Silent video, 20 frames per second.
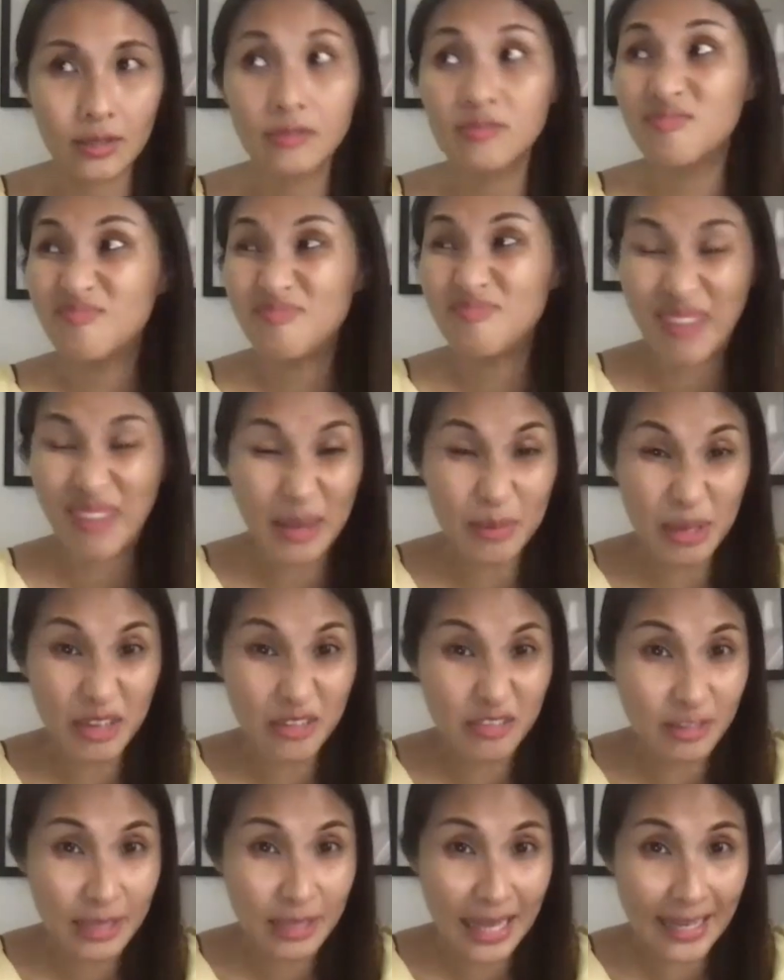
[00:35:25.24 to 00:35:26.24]
maybe
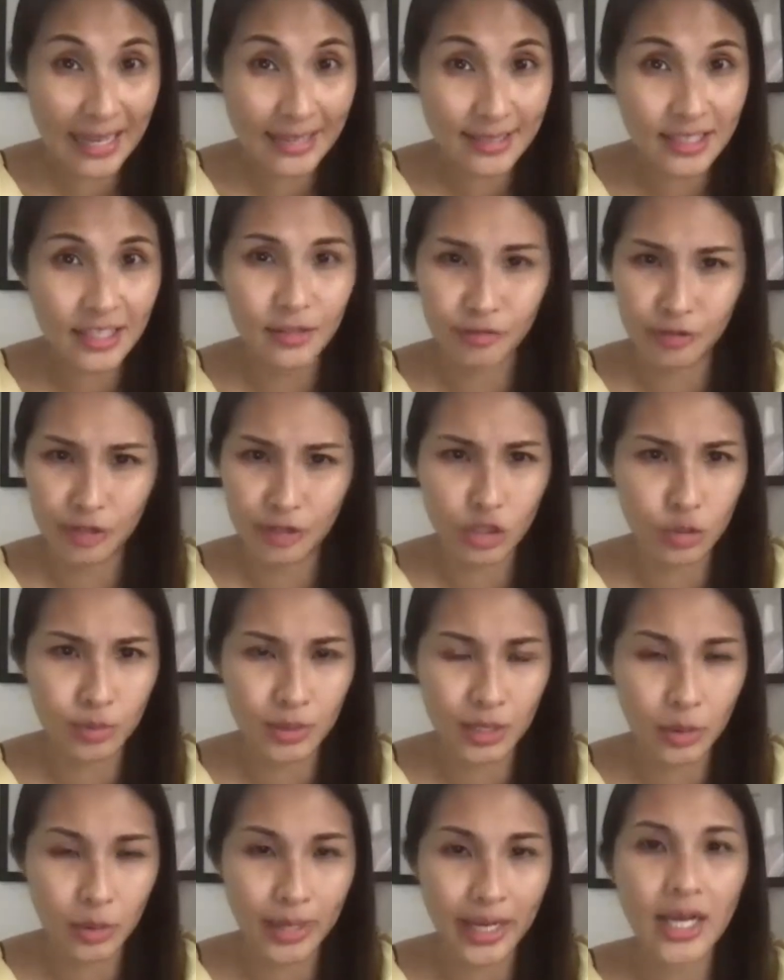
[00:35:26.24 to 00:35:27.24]
even less if you're
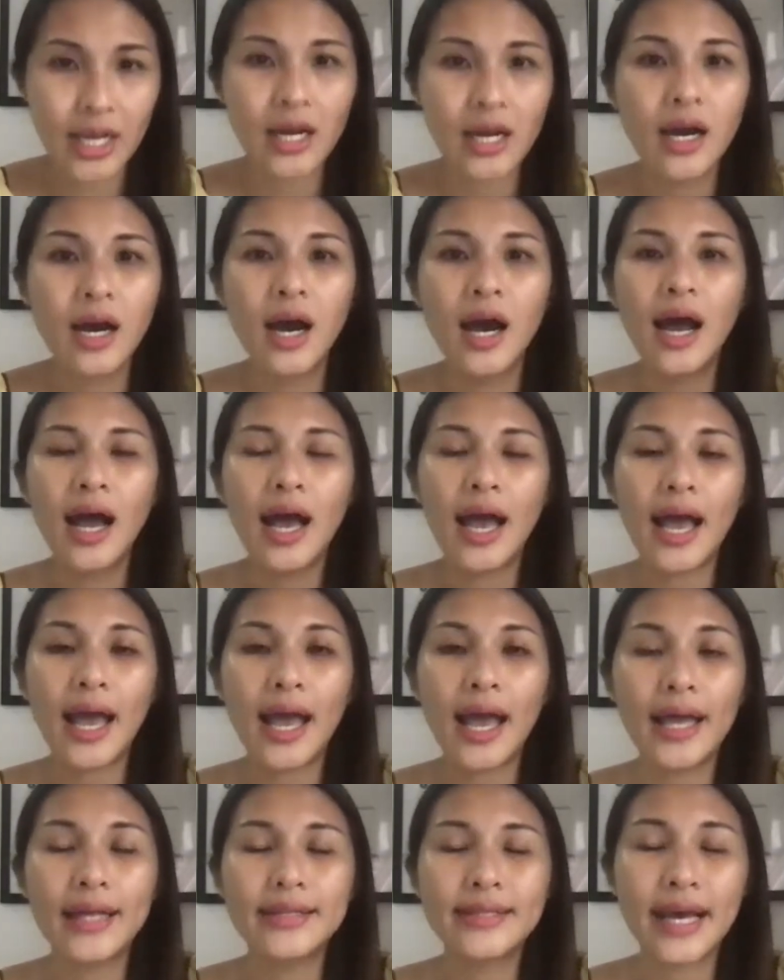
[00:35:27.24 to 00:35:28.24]
super quick.
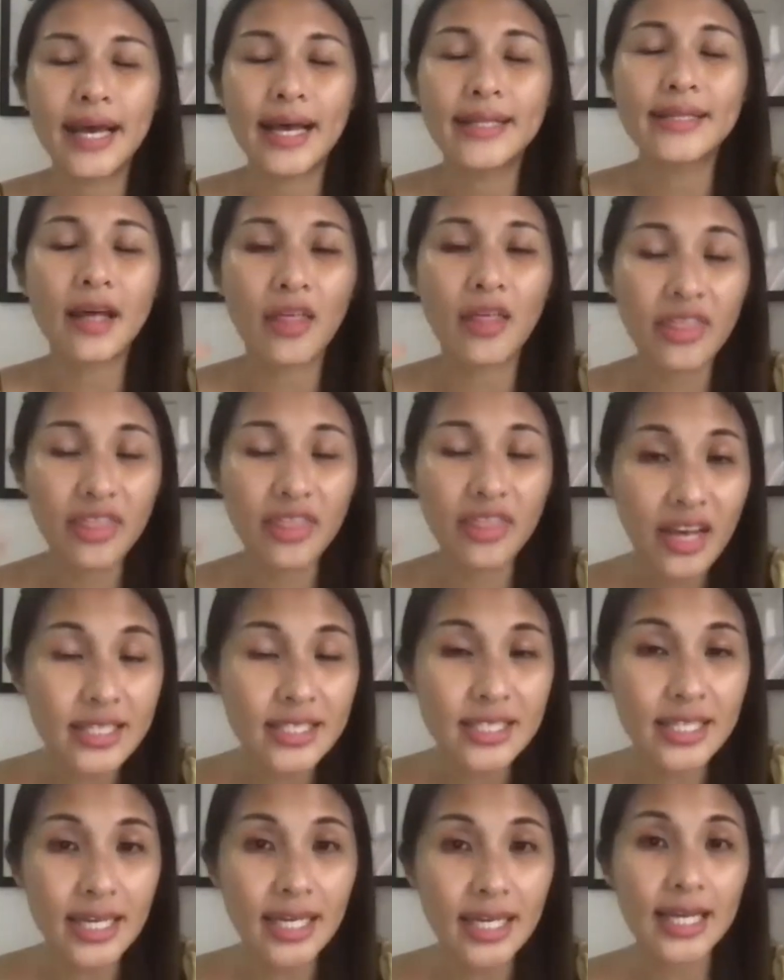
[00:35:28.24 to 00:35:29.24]
And then the third
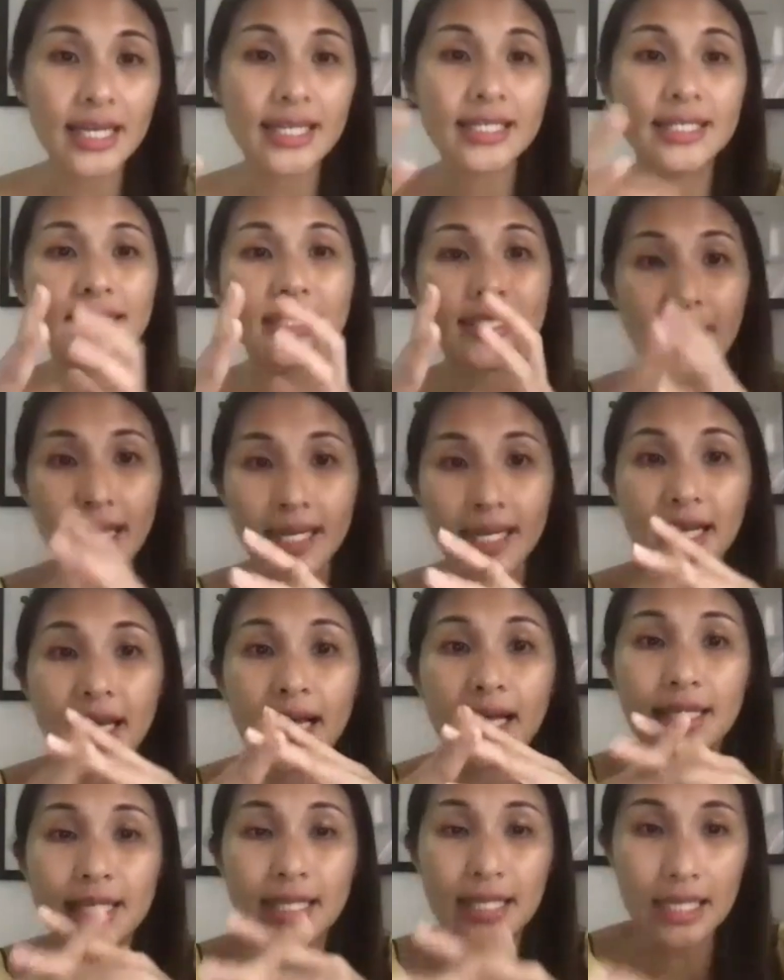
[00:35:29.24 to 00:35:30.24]
thing is send
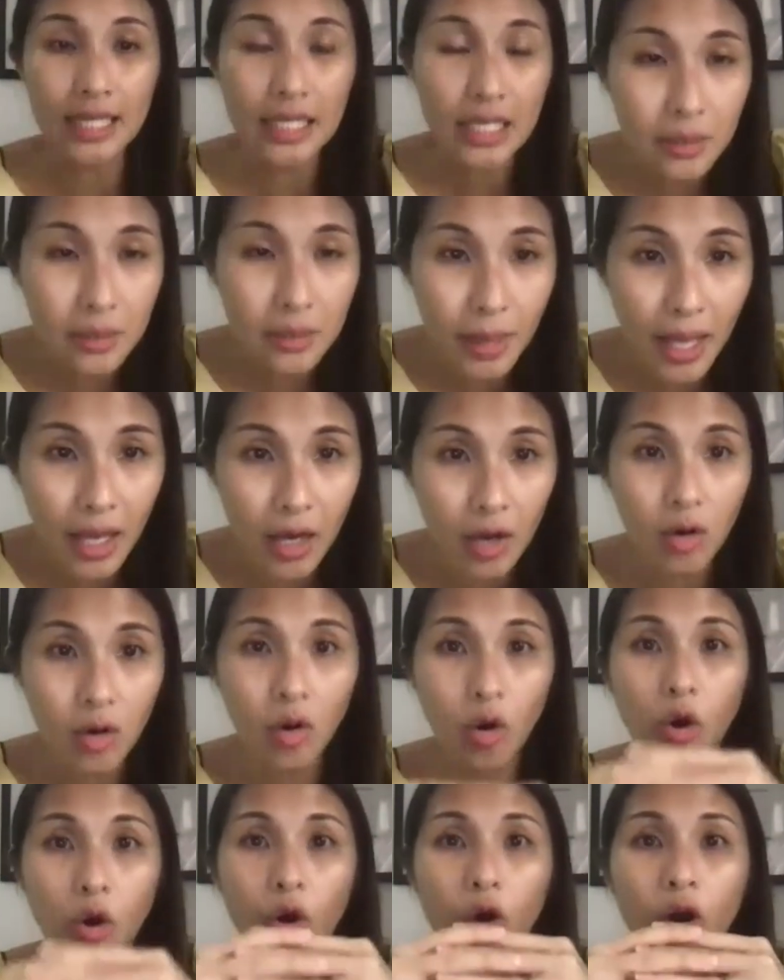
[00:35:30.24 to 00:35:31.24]
an
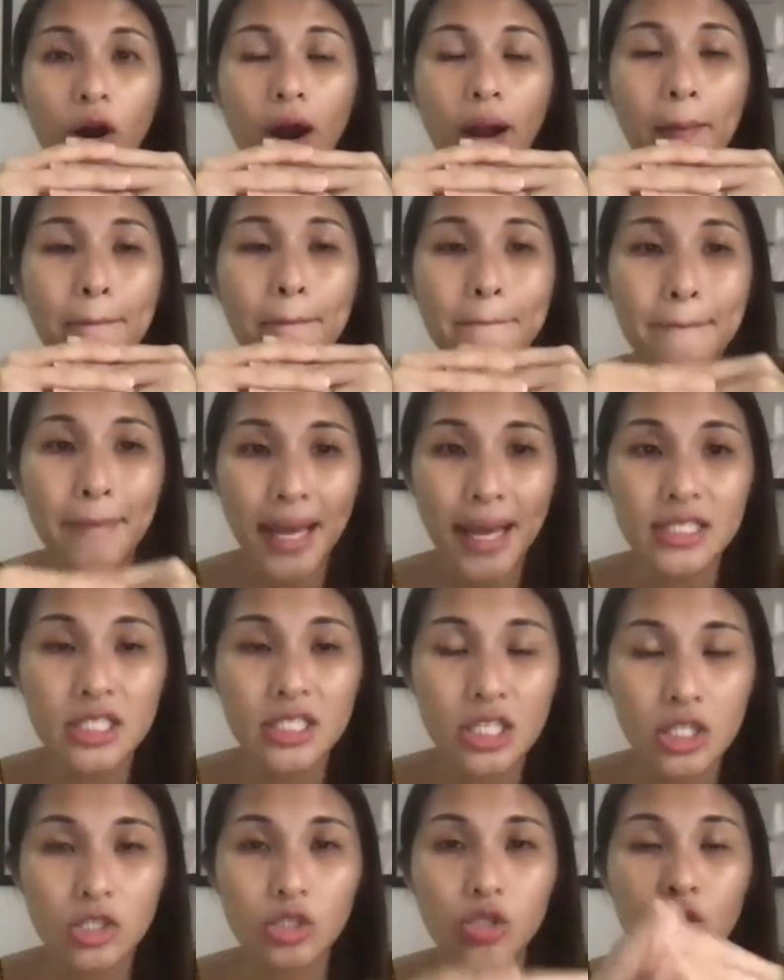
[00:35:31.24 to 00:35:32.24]
email or a
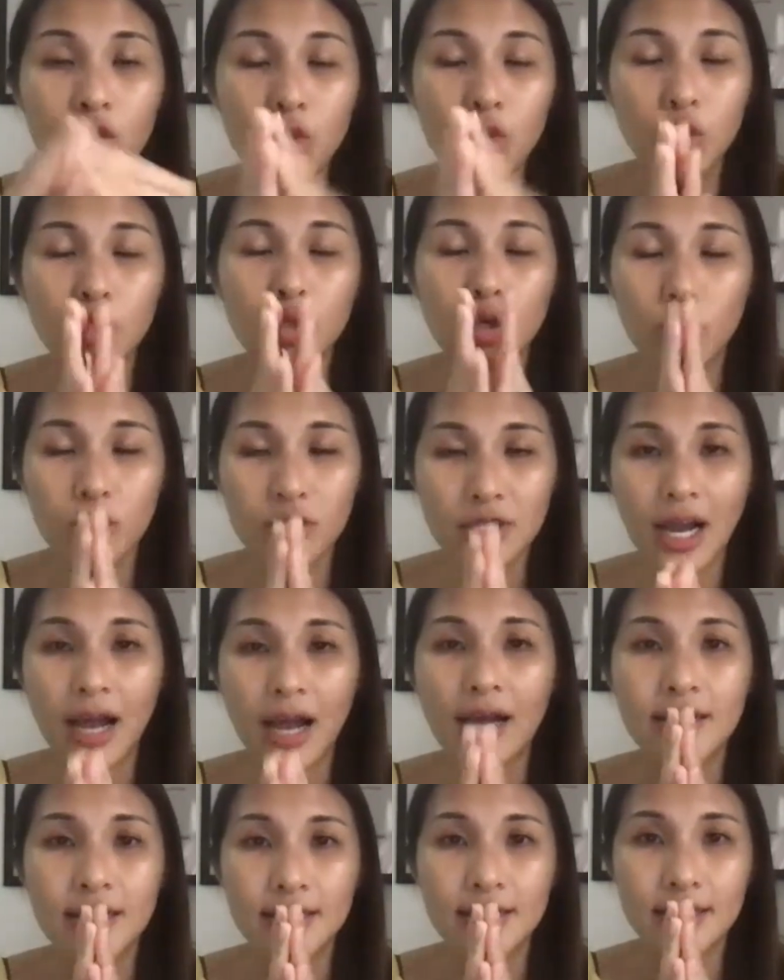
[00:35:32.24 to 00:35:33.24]
message to your
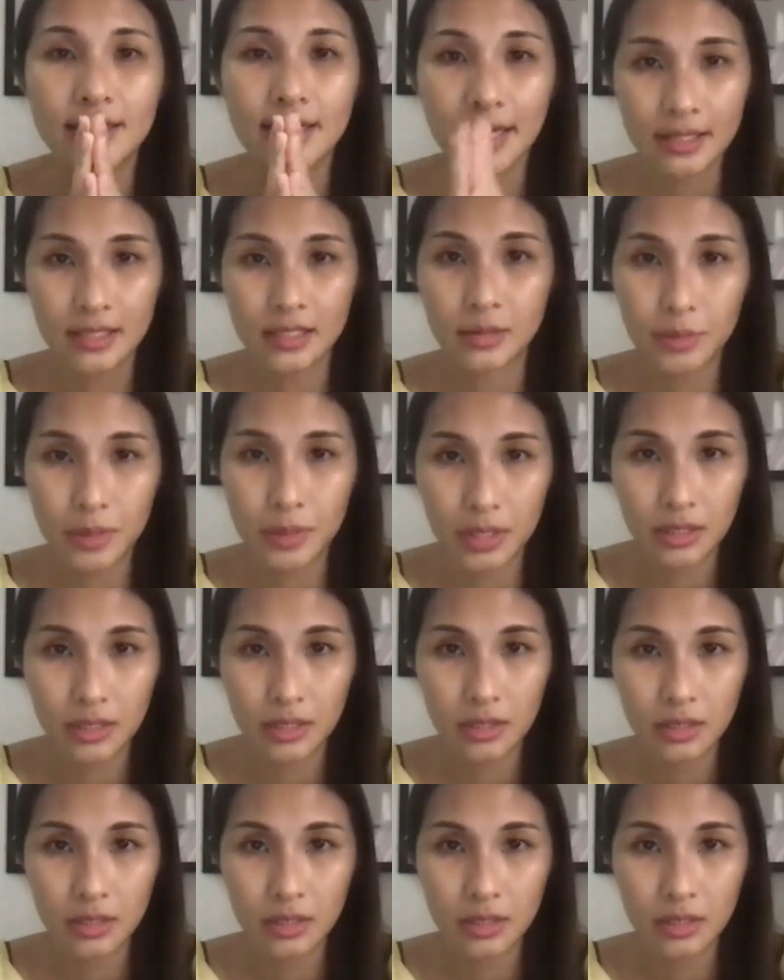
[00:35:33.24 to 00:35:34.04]
target customers.